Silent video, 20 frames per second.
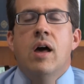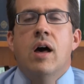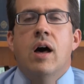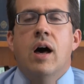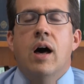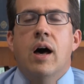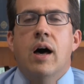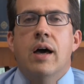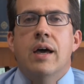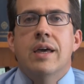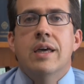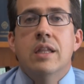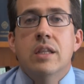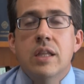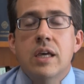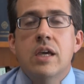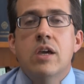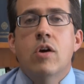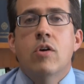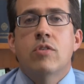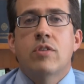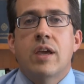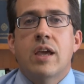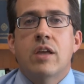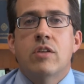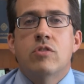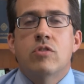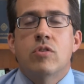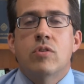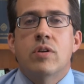Uh, and Leo's
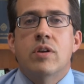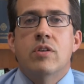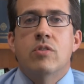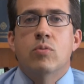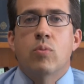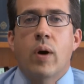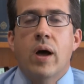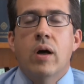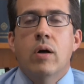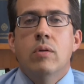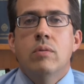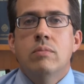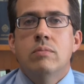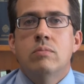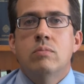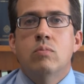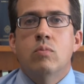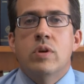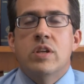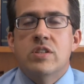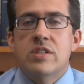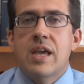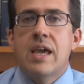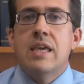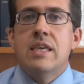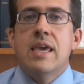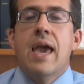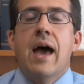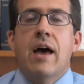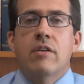answer is well, we say
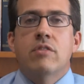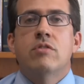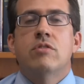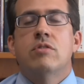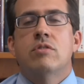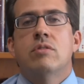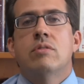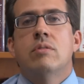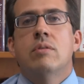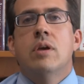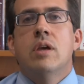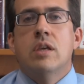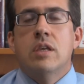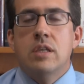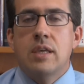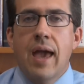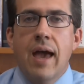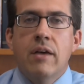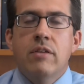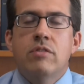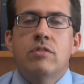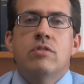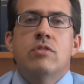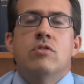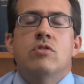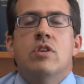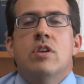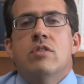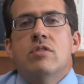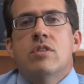yes. Yes,
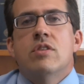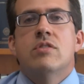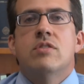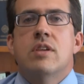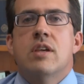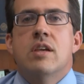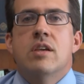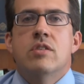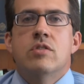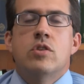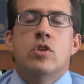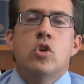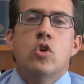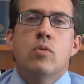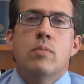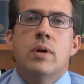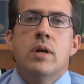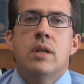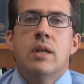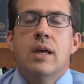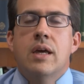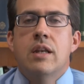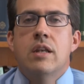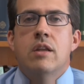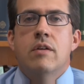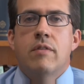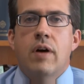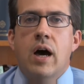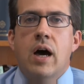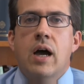Jesus is human and
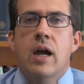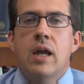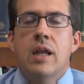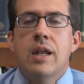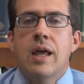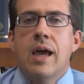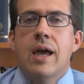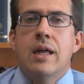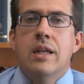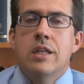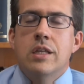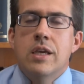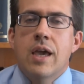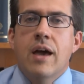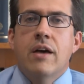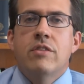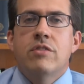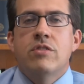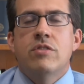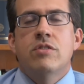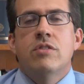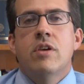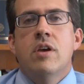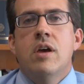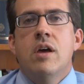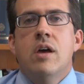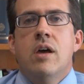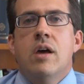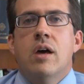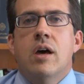divine, and yes,
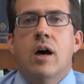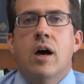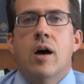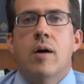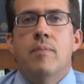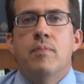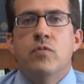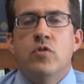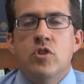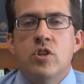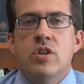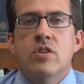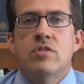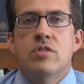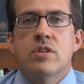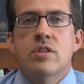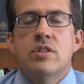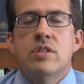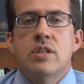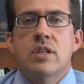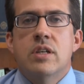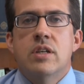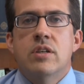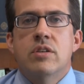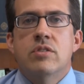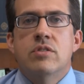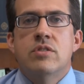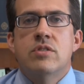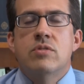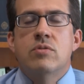um, Jesus
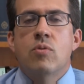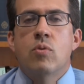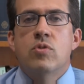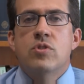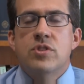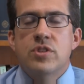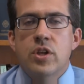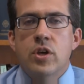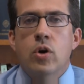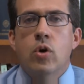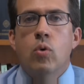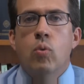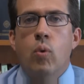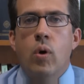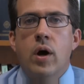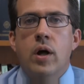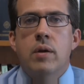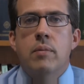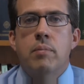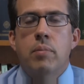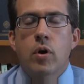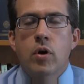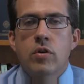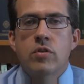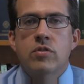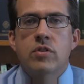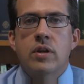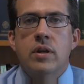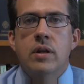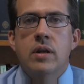is still one
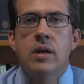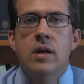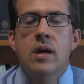person.